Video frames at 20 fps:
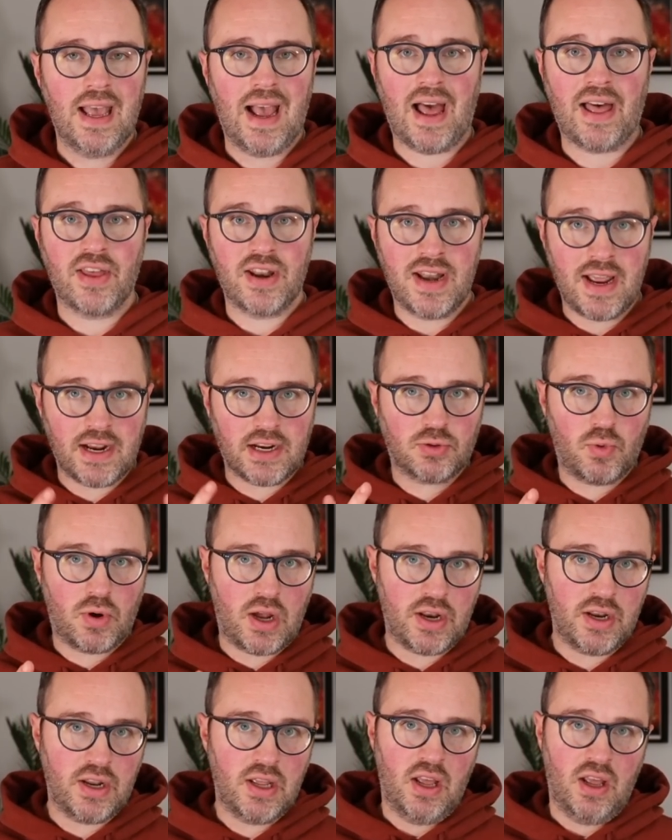And the next
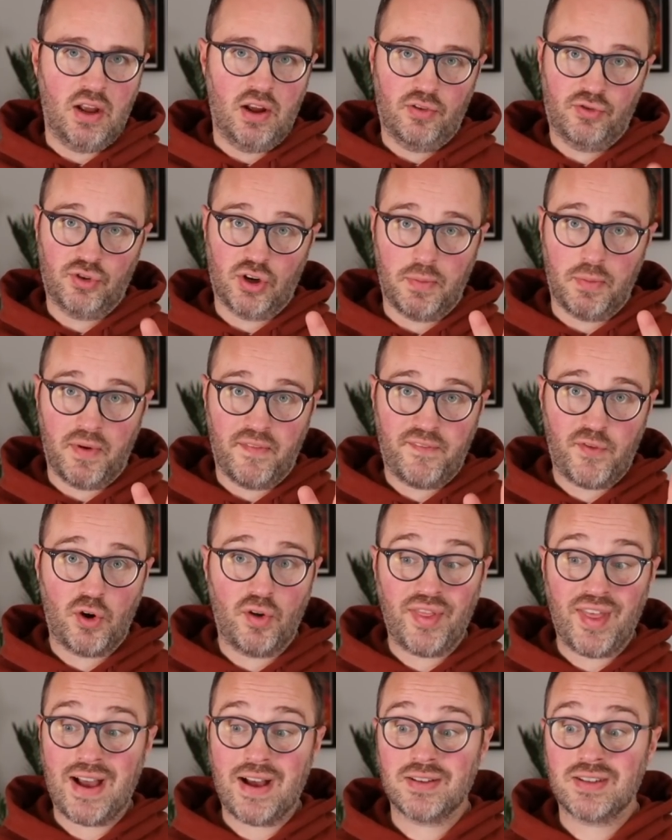one, from
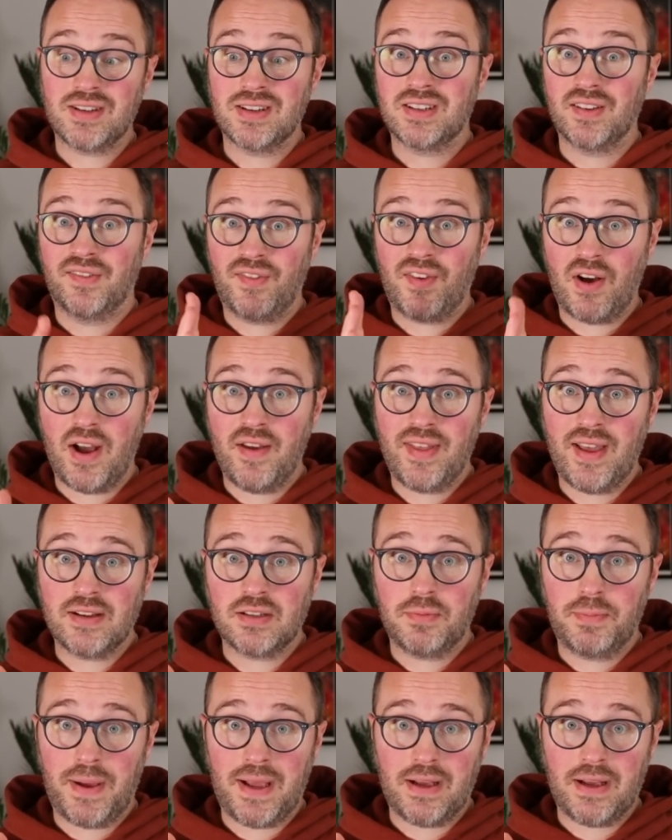£4,000 to
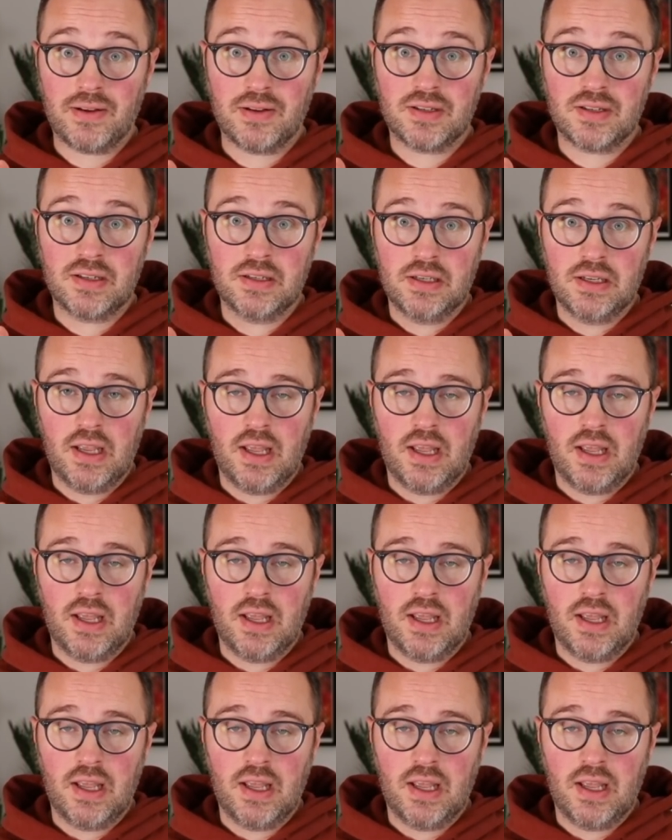£5,000,